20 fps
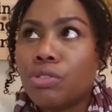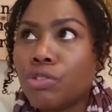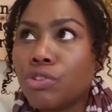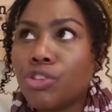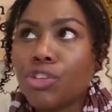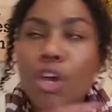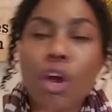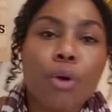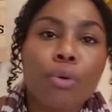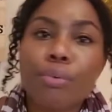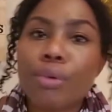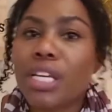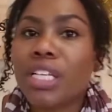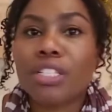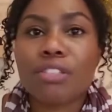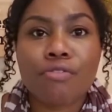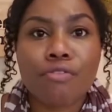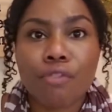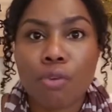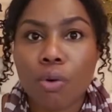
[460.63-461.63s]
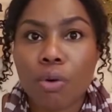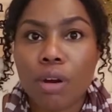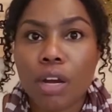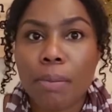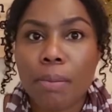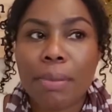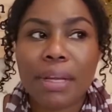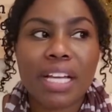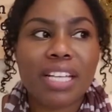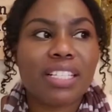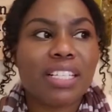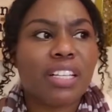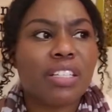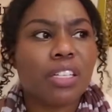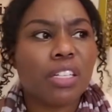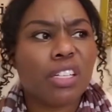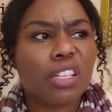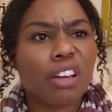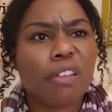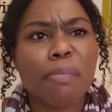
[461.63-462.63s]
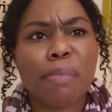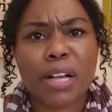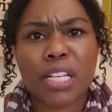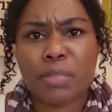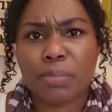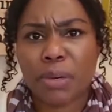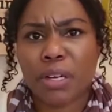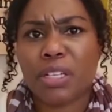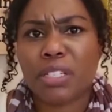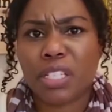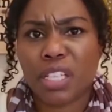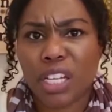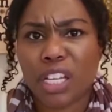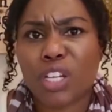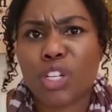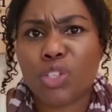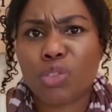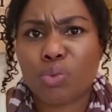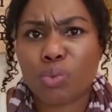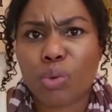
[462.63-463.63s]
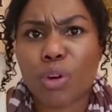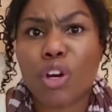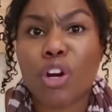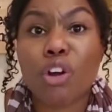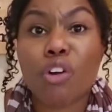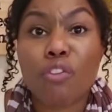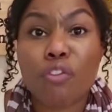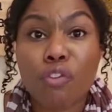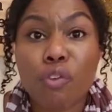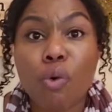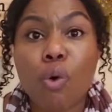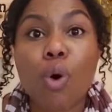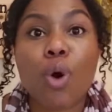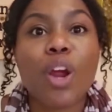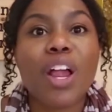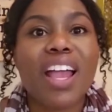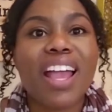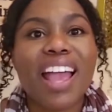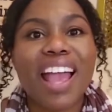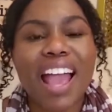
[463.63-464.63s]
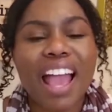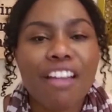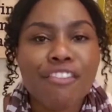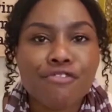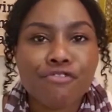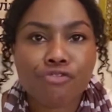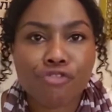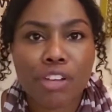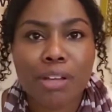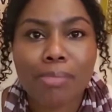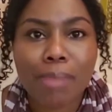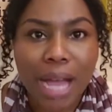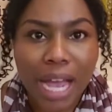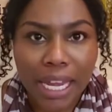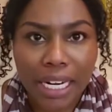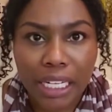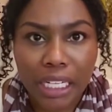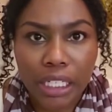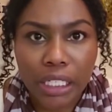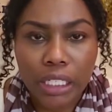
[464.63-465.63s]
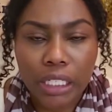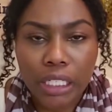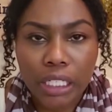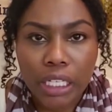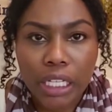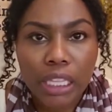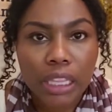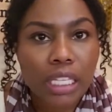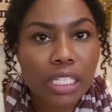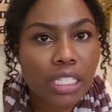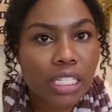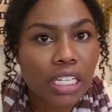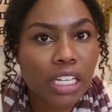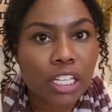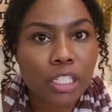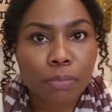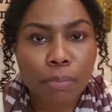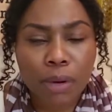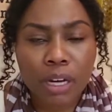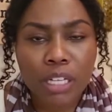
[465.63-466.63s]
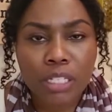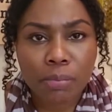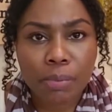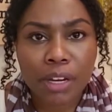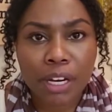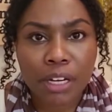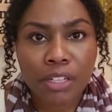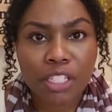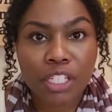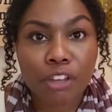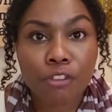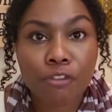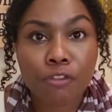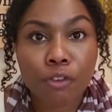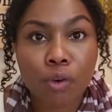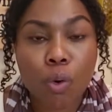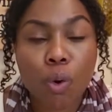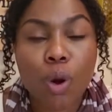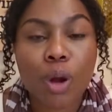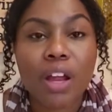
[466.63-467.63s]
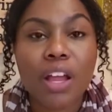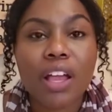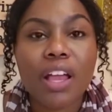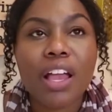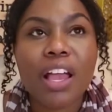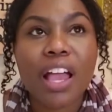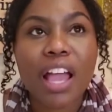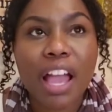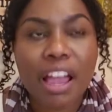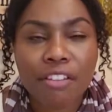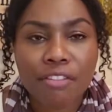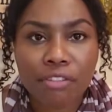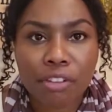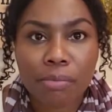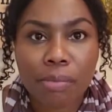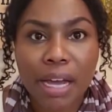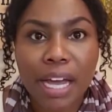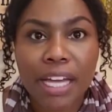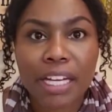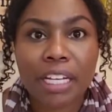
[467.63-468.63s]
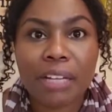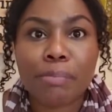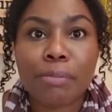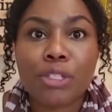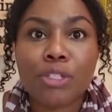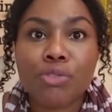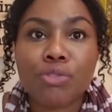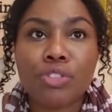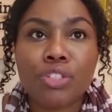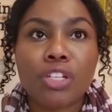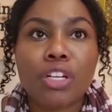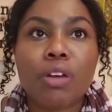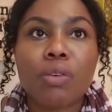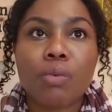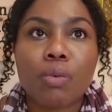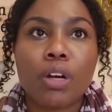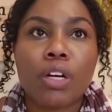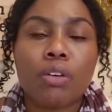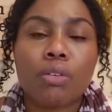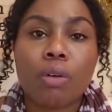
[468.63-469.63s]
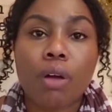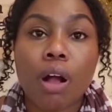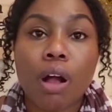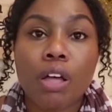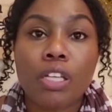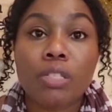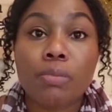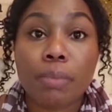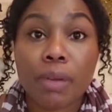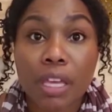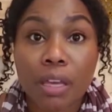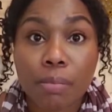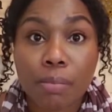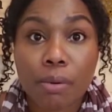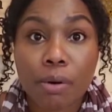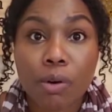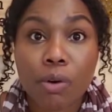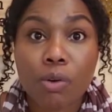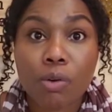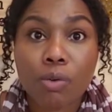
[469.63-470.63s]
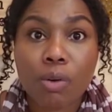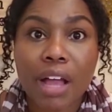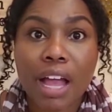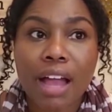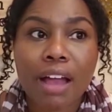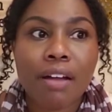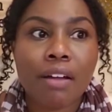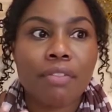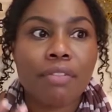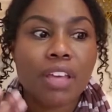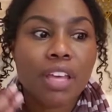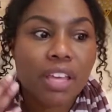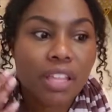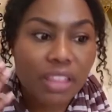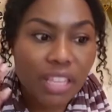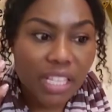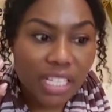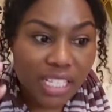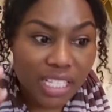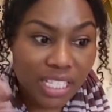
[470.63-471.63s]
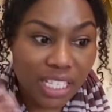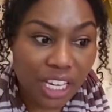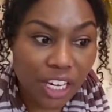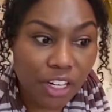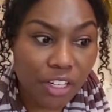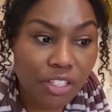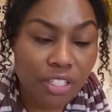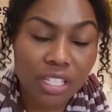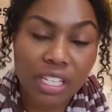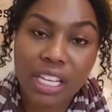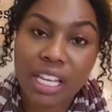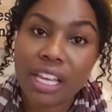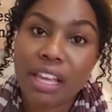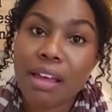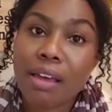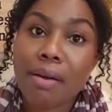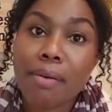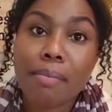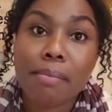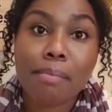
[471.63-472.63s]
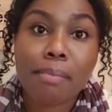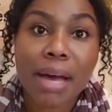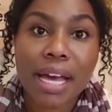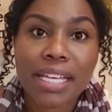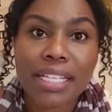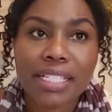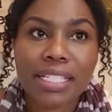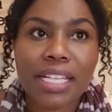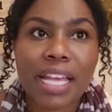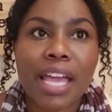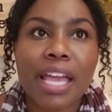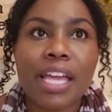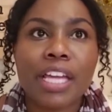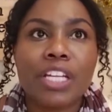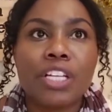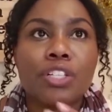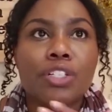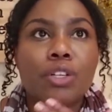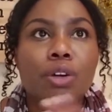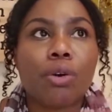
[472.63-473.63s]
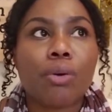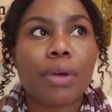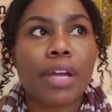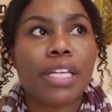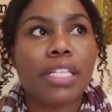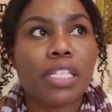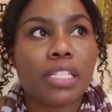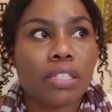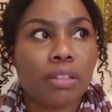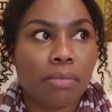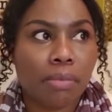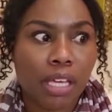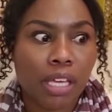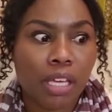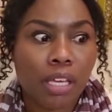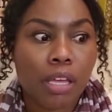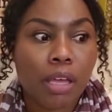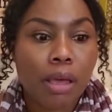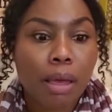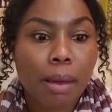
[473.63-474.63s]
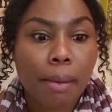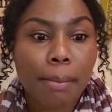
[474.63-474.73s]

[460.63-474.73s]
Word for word: no reason for it because there's enough prosperity in this world for everybody. There's enough prosperity for everybody, but you still run across people who have this scarcity mindset. And it's so crazy to me